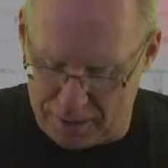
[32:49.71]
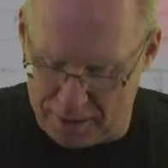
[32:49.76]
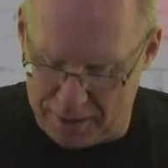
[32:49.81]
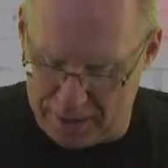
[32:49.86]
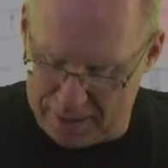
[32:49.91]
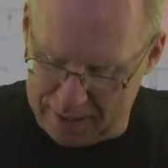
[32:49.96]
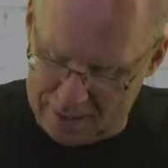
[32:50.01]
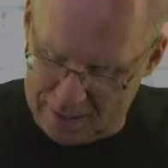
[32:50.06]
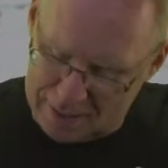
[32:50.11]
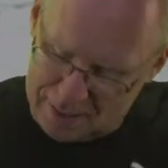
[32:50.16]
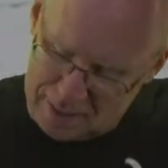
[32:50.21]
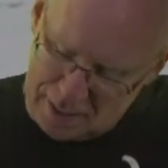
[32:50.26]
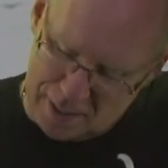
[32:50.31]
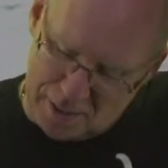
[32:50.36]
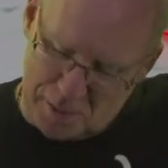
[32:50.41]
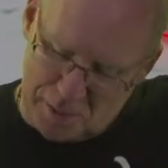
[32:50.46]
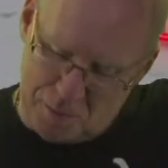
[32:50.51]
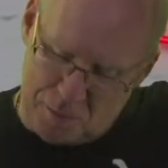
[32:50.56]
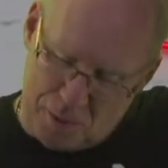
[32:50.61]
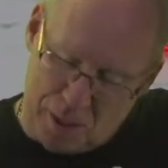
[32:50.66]
And
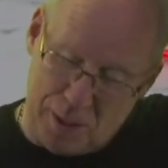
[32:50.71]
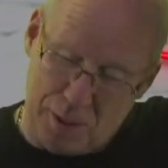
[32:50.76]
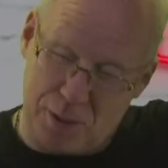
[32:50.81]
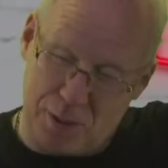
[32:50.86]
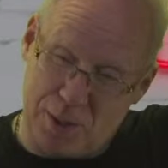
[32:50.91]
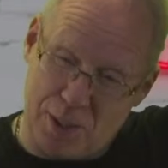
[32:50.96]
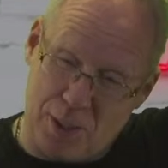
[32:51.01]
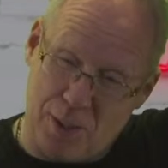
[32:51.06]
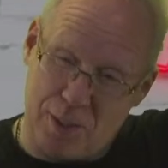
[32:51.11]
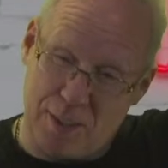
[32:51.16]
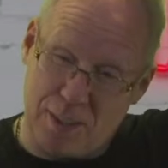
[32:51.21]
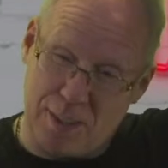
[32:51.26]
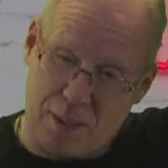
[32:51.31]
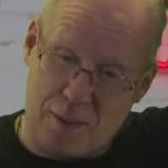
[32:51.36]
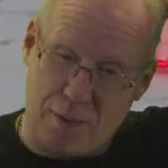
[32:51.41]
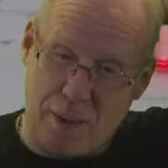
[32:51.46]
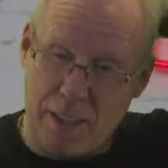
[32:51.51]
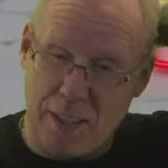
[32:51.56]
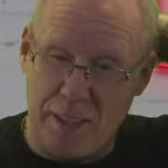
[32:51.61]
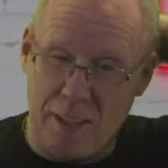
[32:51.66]
well, you saw this
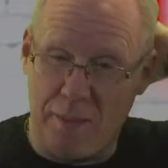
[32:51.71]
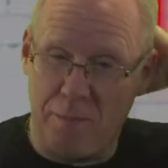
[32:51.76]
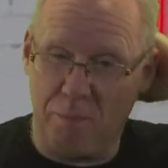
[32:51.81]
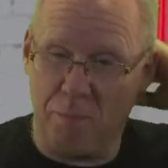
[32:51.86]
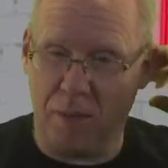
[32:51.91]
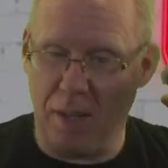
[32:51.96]
already